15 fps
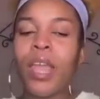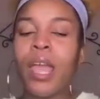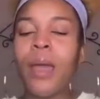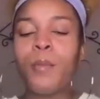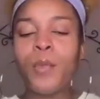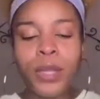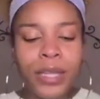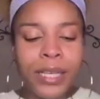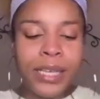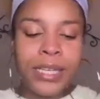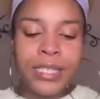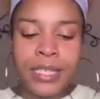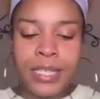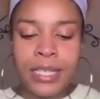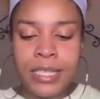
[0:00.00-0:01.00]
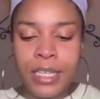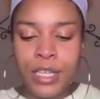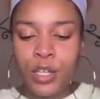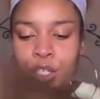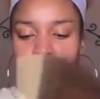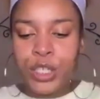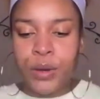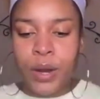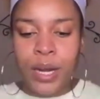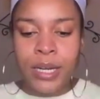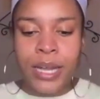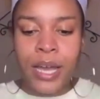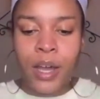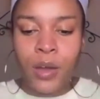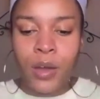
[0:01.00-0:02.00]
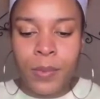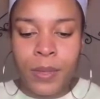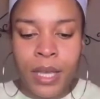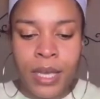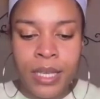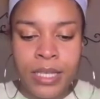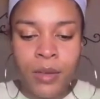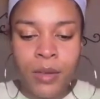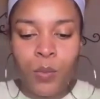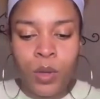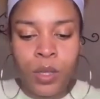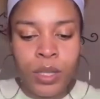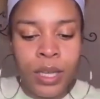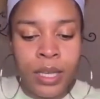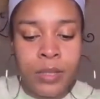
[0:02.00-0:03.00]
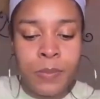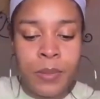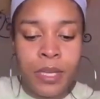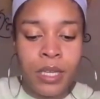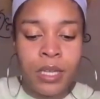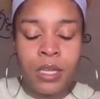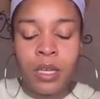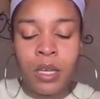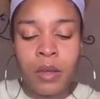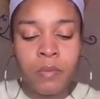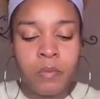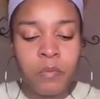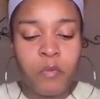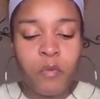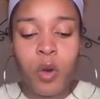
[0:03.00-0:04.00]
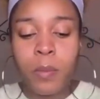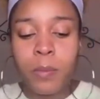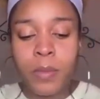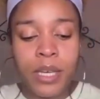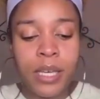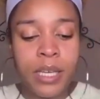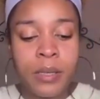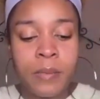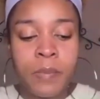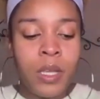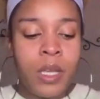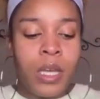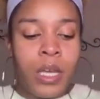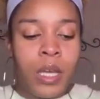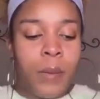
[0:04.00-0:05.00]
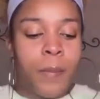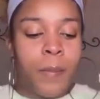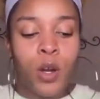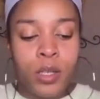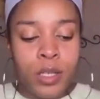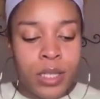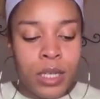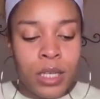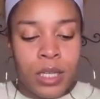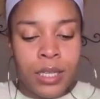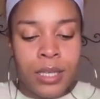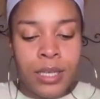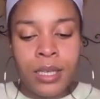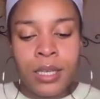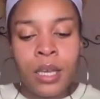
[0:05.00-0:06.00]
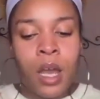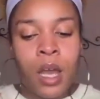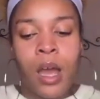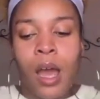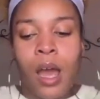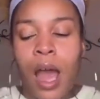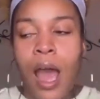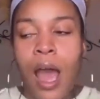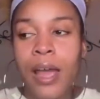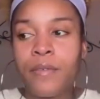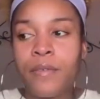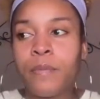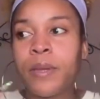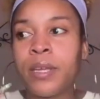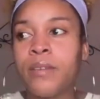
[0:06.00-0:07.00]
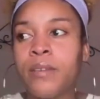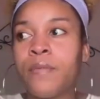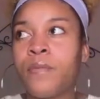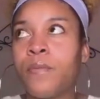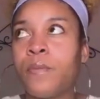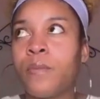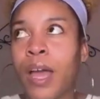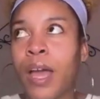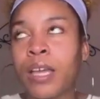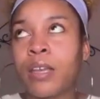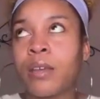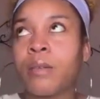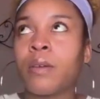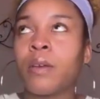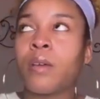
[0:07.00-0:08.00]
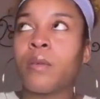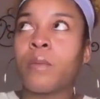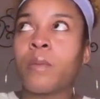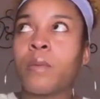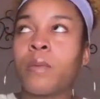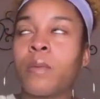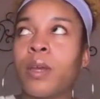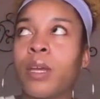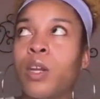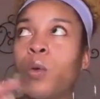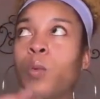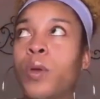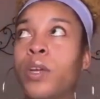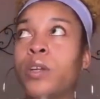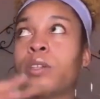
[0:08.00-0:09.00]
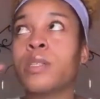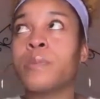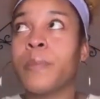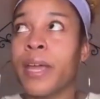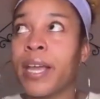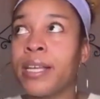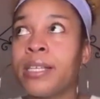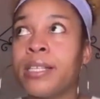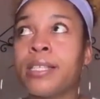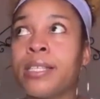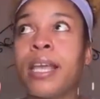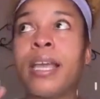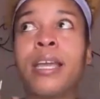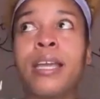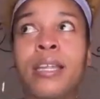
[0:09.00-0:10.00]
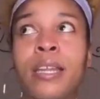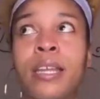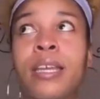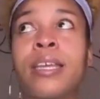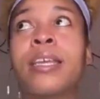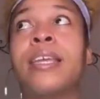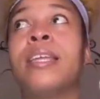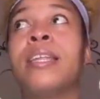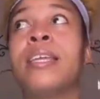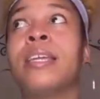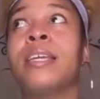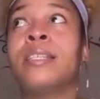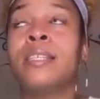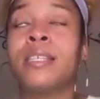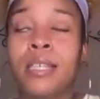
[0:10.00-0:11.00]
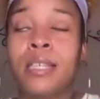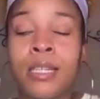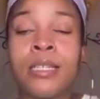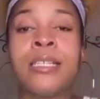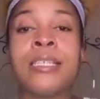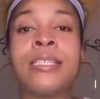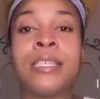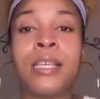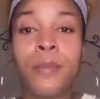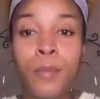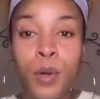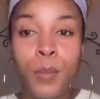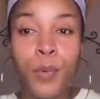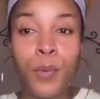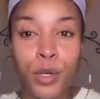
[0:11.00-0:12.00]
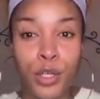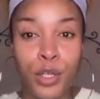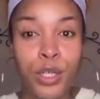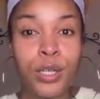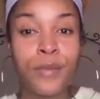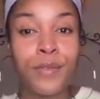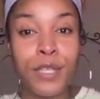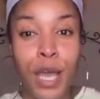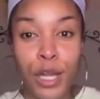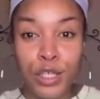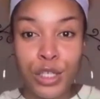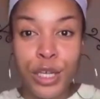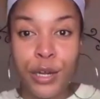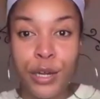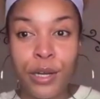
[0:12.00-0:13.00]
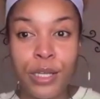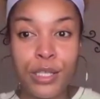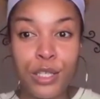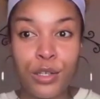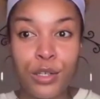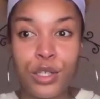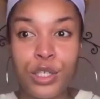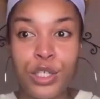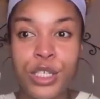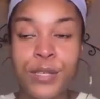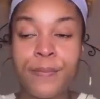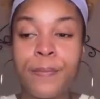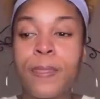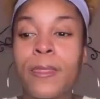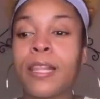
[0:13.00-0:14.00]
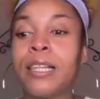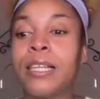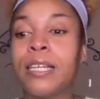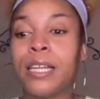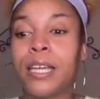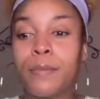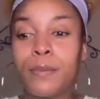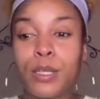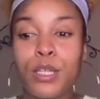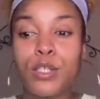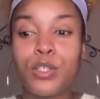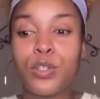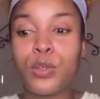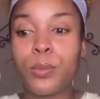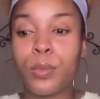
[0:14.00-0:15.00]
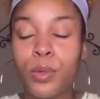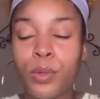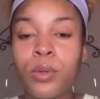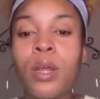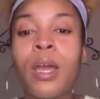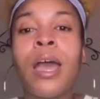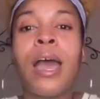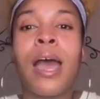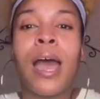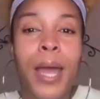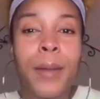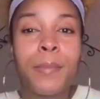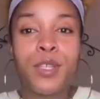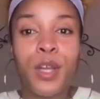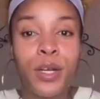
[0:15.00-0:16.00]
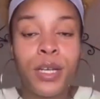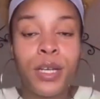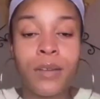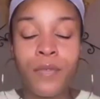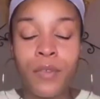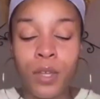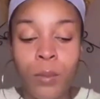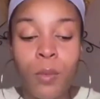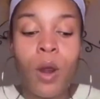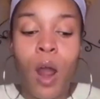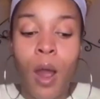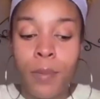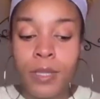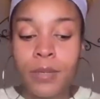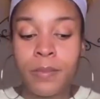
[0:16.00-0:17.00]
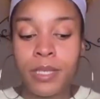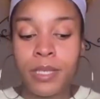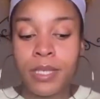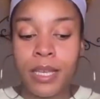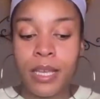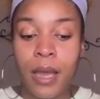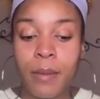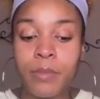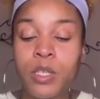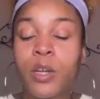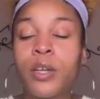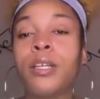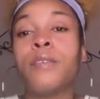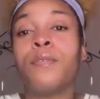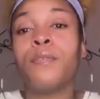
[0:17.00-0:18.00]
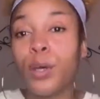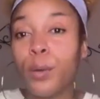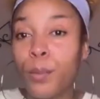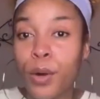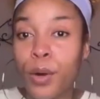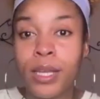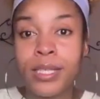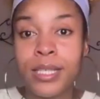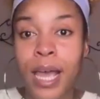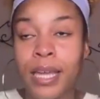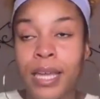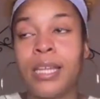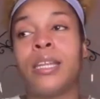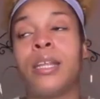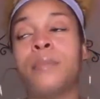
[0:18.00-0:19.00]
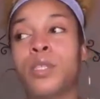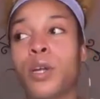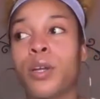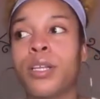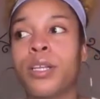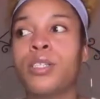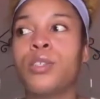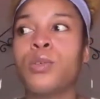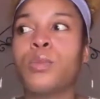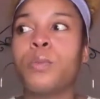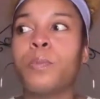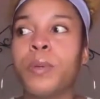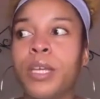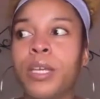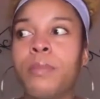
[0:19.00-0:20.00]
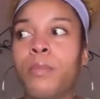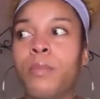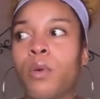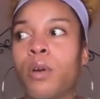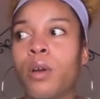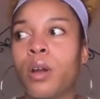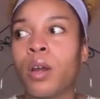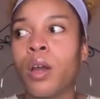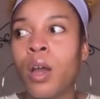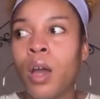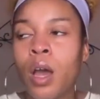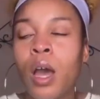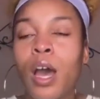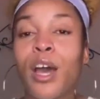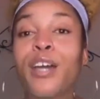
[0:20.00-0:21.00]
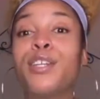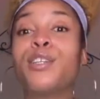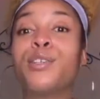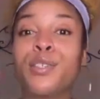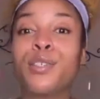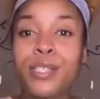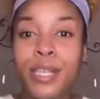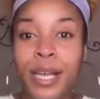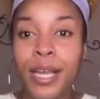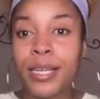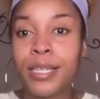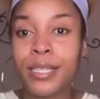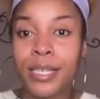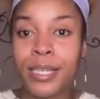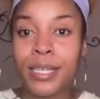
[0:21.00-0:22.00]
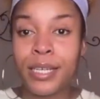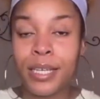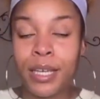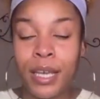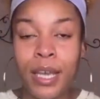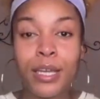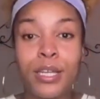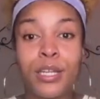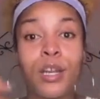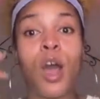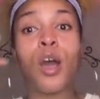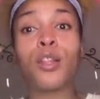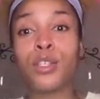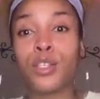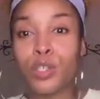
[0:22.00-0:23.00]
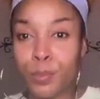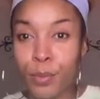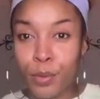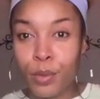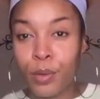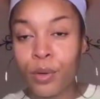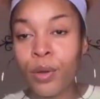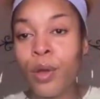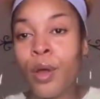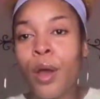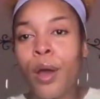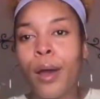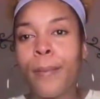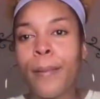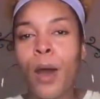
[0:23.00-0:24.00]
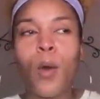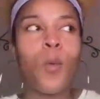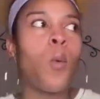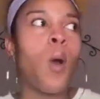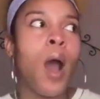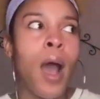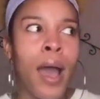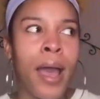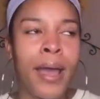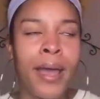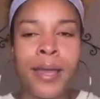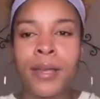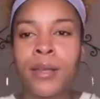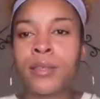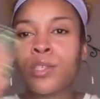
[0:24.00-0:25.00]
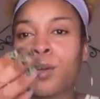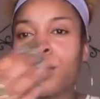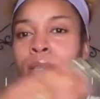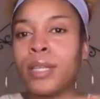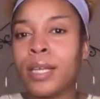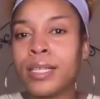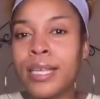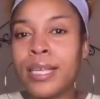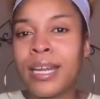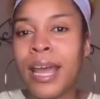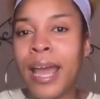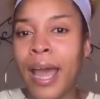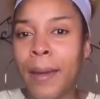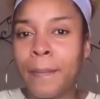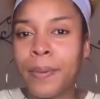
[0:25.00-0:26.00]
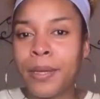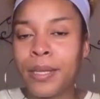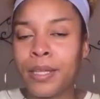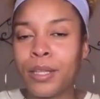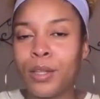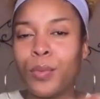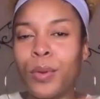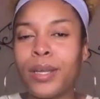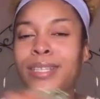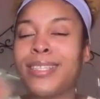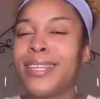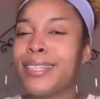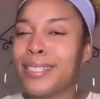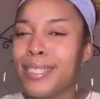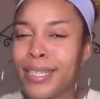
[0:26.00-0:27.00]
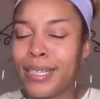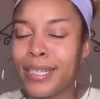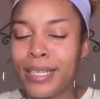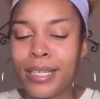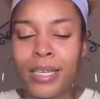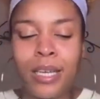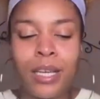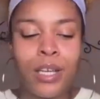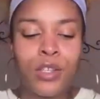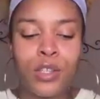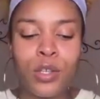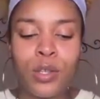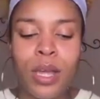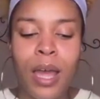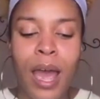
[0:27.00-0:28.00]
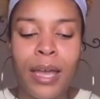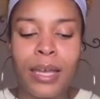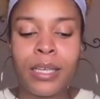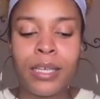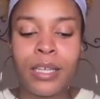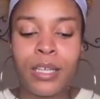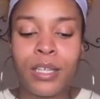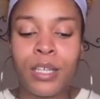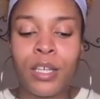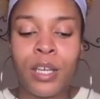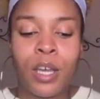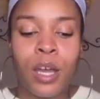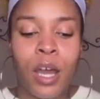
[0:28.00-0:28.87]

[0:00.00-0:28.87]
I'm really into this energy right now because it really has been, for me personally, I've been like in a weird space, and getting into the December portion of Sagittarius energy leading up to this new moon, I'm starting to feel more optimistic. I'm starting to feel more excited. I'm starting to be more understanding and knowledgeable about why certain things had to happen the way that they did, so that I could